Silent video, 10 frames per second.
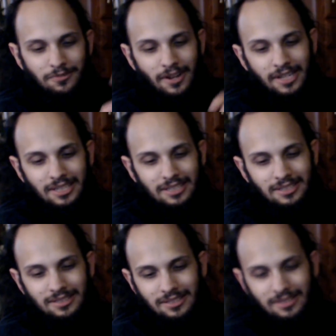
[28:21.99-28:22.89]

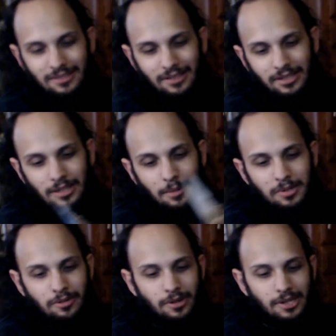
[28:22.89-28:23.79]

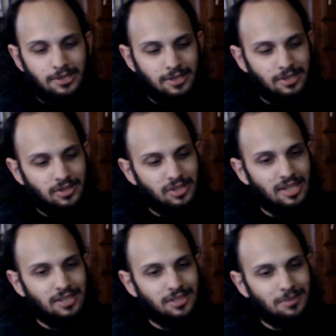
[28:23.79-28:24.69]
coming across these
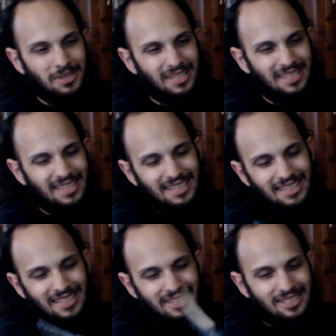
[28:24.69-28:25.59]
scenes, and I'm like,
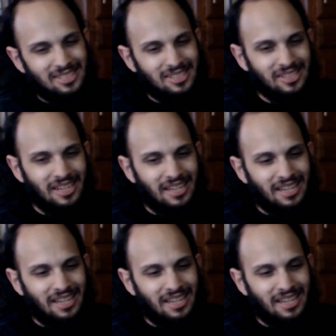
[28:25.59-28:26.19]
that's